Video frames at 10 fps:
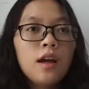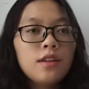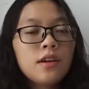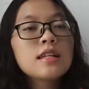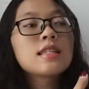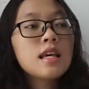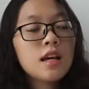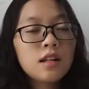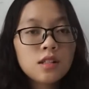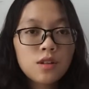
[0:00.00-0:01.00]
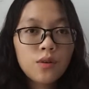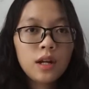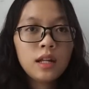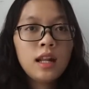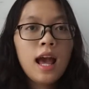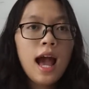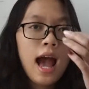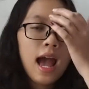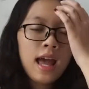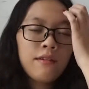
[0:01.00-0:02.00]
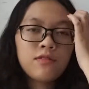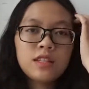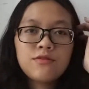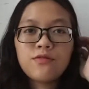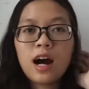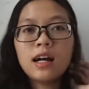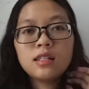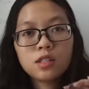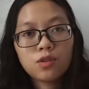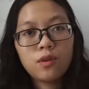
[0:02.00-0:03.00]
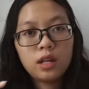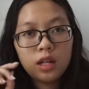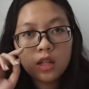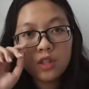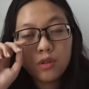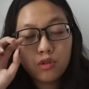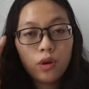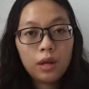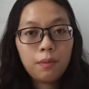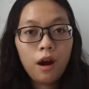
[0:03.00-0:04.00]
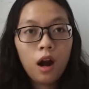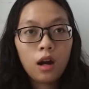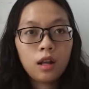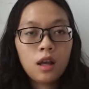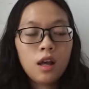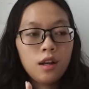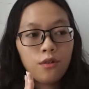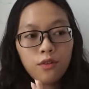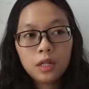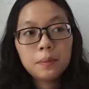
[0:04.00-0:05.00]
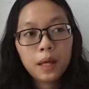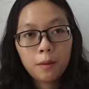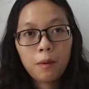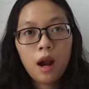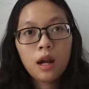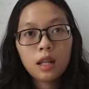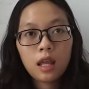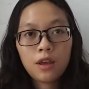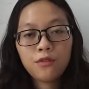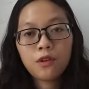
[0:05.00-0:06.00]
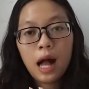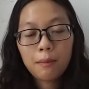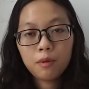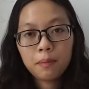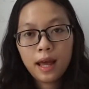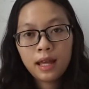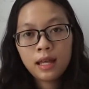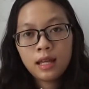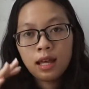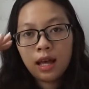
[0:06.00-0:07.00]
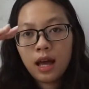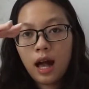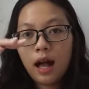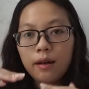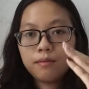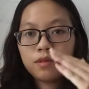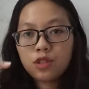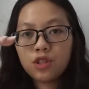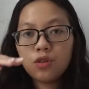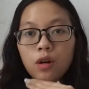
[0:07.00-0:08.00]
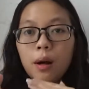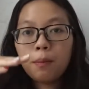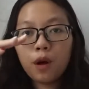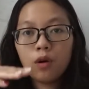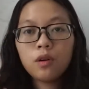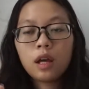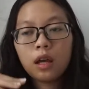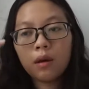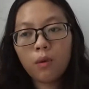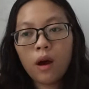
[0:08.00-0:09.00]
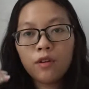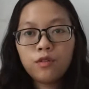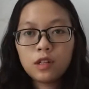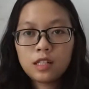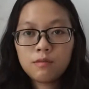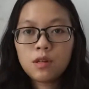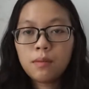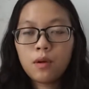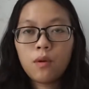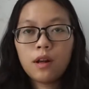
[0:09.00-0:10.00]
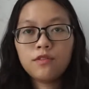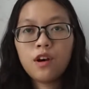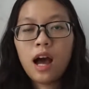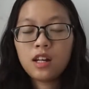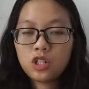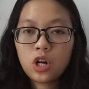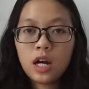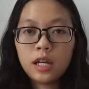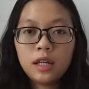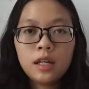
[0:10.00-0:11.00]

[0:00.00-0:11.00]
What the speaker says: You can see in the screen, I have divided the screen into 3 parts. The first part is for Apple Pay, 2 Apple, 1 for Samsung and 1 for Android.